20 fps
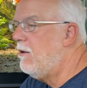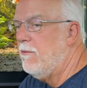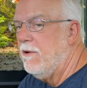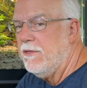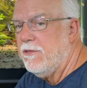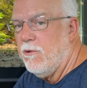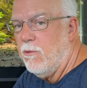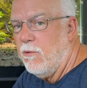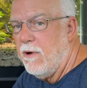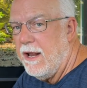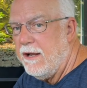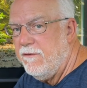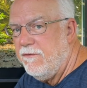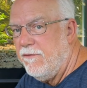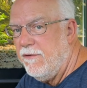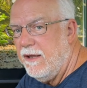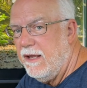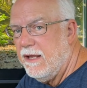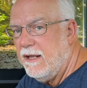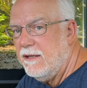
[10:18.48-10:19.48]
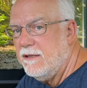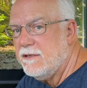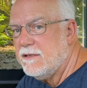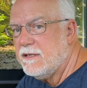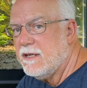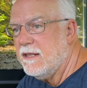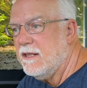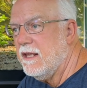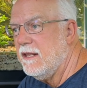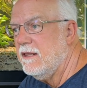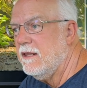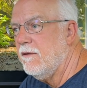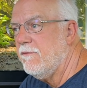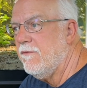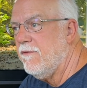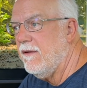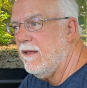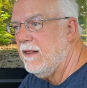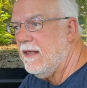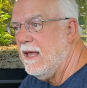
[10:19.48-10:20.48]
with red fins, and then
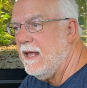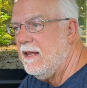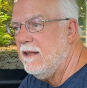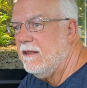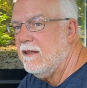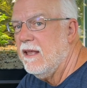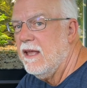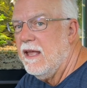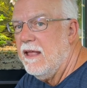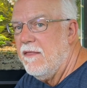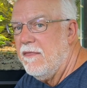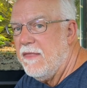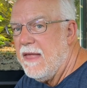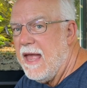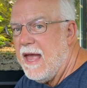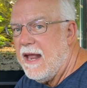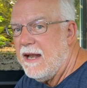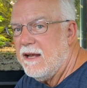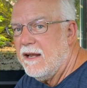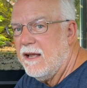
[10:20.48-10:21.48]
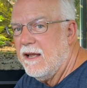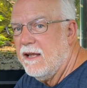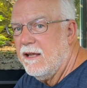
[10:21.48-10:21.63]
that